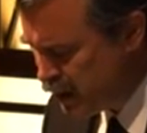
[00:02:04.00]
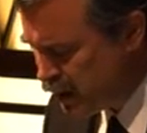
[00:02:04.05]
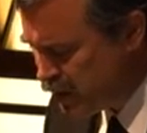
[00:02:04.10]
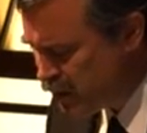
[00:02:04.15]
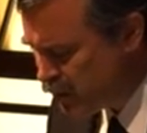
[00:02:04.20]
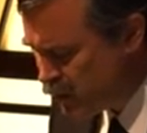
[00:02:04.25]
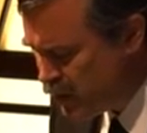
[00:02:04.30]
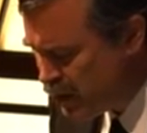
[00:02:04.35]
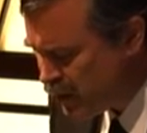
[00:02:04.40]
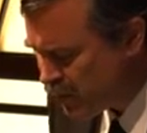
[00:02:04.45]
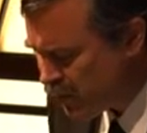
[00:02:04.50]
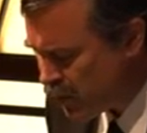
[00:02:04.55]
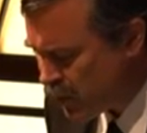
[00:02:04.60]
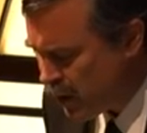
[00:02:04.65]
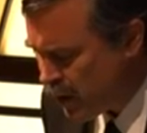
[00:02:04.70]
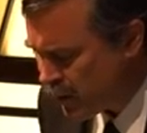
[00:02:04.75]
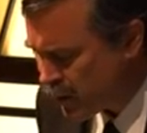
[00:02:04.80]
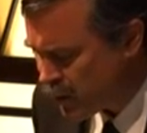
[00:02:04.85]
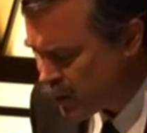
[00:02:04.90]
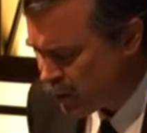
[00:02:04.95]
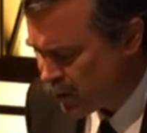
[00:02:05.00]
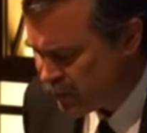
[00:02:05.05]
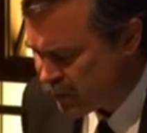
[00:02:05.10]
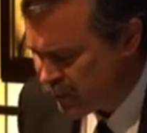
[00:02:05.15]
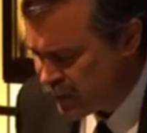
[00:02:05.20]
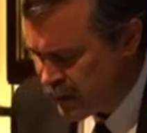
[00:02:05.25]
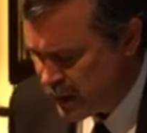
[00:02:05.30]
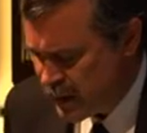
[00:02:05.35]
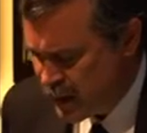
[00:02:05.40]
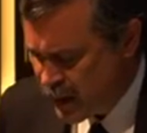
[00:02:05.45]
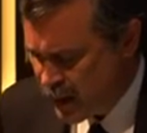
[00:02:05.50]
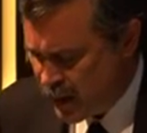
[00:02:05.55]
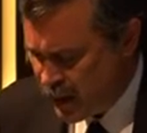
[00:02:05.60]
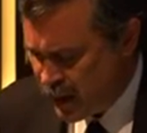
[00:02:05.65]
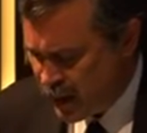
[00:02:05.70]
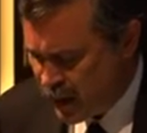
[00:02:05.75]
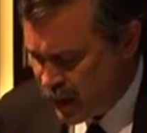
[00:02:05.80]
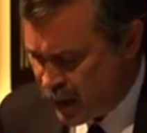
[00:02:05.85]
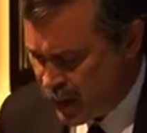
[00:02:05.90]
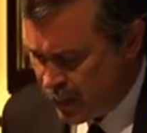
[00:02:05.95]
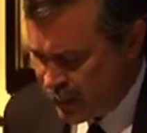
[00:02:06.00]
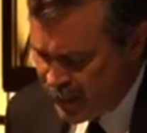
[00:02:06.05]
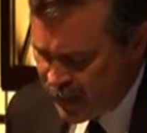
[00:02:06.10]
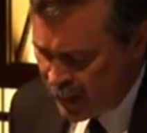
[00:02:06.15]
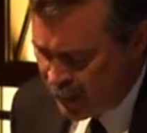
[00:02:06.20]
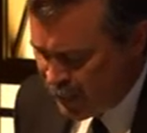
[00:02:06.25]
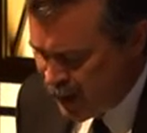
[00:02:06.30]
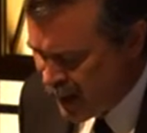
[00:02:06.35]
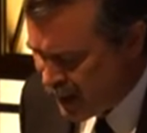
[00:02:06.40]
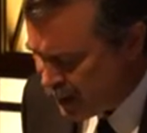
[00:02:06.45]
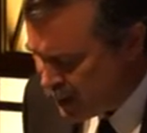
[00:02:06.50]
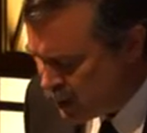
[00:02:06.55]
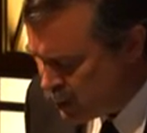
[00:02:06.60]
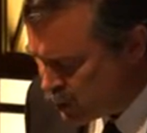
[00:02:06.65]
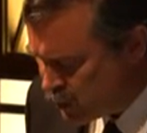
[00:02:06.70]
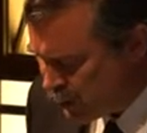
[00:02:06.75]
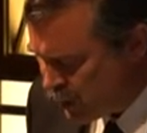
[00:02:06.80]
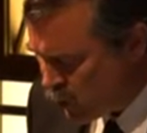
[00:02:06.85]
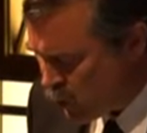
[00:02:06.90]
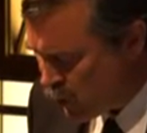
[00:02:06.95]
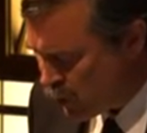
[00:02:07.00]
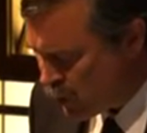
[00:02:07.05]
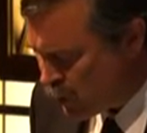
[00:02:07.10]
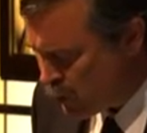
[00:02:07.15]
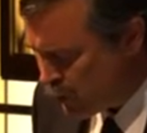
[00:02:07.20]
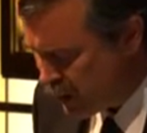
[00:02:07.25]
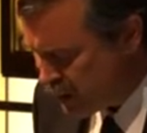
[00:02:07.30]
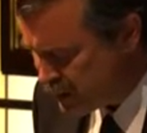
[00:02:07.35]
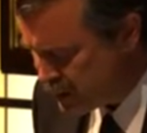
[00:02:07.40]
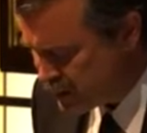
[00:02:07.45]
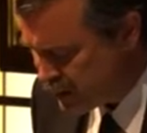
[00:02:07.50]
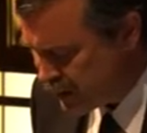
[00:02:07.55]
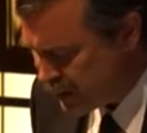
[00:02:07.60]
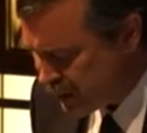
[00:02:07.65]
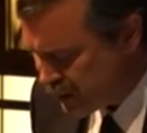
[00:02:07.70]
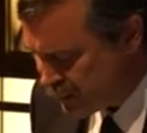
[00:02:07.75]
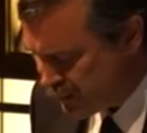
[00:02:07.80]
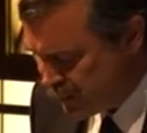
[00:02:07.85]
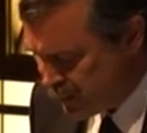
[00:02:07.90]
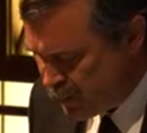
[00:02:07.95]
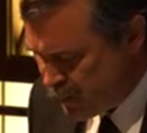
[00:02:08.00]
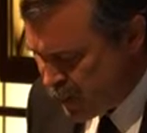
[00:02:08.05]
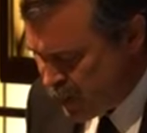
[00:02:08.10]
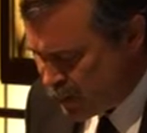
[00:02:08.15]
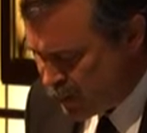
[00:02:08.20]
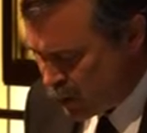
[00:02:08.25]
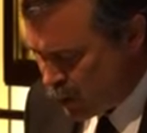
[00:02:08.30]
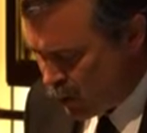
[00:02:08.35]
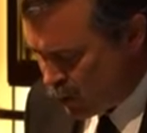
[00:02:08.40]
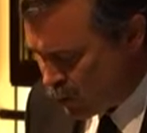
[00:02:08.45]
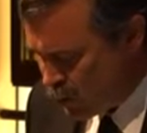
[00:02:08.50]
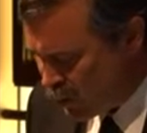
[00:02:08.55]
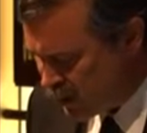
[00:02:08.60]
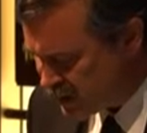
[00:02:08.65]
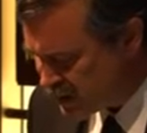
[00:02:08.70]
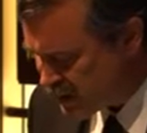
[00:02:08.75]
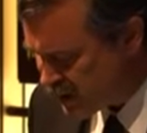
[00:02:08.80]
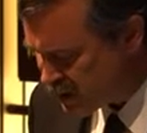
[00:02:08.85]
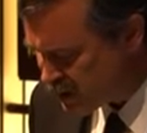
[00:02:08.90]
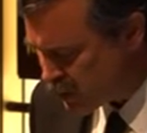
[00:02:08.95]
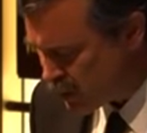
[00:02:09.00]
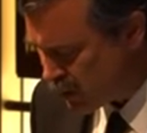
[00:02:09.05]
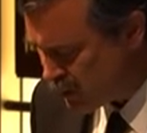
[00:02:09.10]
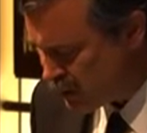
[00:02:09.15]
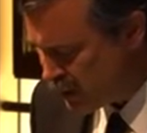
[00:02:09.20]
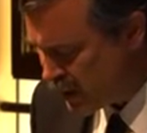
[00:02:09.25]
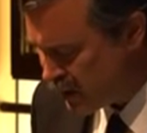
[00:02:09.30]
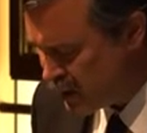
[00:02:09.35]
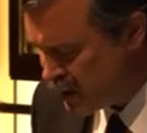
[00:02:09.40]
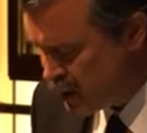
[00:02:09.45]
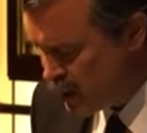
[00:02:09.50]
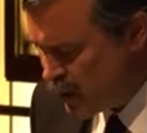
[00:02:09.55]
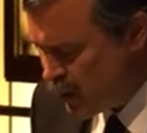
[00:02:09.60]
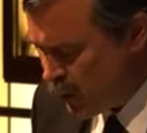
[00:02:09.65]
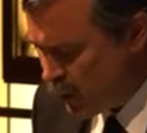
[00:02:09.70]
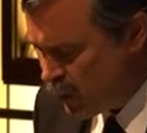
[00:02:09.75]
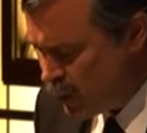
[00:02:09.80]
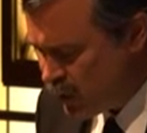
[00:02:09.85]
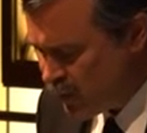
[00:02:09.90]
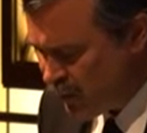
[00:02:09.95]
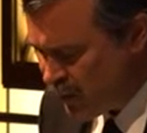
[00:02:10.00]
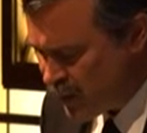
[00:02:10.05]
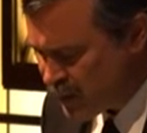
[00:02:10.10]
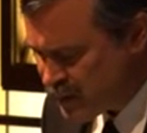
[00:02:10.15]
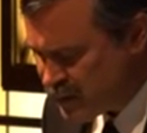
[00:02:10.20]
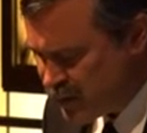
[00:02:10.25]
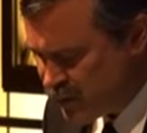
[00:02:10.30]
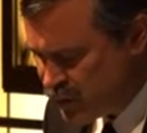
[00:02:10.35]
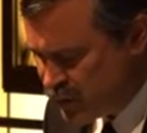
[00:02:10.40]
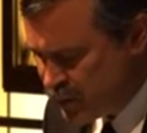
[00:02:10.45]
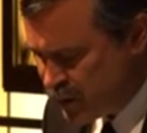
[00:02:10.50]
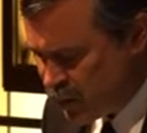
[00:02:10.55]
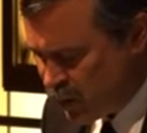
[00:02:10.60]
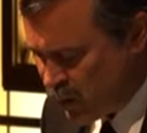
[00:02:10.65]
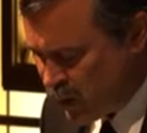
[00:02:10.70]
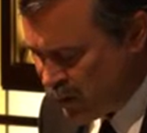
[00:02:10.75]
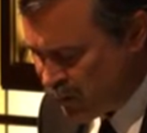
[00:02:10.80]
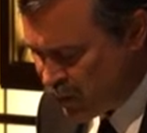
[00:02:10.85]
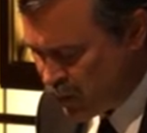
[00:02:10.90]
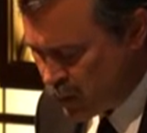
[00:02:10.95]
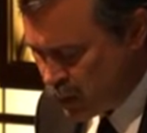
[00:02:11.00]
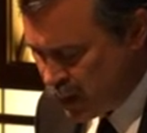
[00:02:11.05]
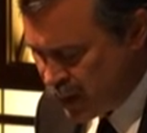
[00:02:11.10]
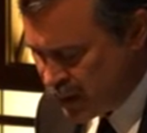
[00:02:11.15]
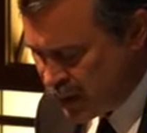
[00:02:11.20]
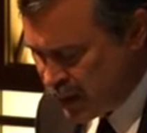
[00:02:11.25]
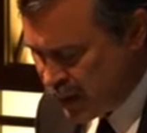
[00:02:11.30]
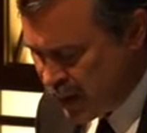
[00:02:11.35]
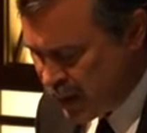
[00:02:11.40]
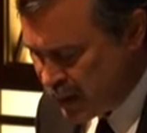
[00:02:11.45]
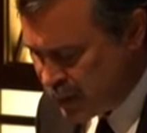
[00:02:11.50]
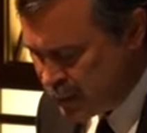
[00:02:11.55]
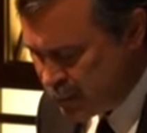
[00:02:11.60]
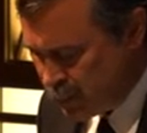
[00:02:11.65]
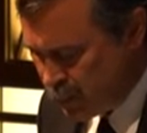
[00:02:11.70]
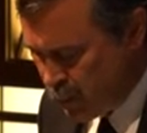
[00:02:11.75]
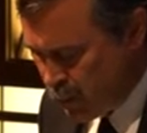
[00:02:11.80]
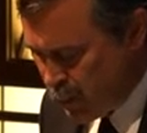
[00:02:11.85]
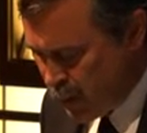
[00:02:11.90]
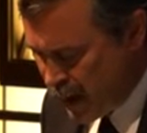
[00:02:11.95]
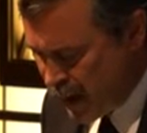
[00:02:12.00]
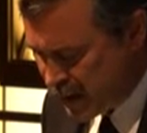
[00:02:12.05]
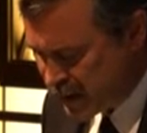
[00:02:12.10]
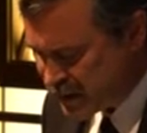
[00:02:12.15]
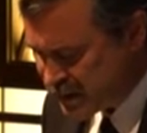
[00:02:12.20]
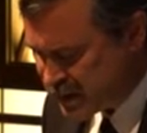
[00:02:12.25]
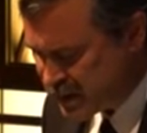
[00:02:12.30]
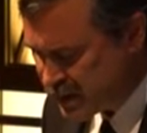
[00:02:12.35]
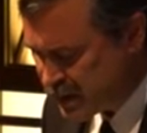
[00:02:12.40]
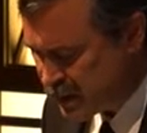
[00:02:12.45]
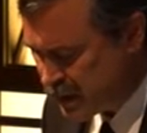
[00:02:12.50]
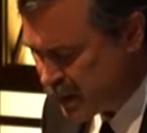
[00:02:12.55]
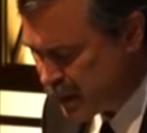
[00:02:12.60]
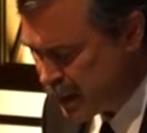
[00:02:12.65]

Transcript: 3 different articles, and I'm not going to do them in order, but maybe the order will make sense when I'm done. Real effects of geographic lending on banks.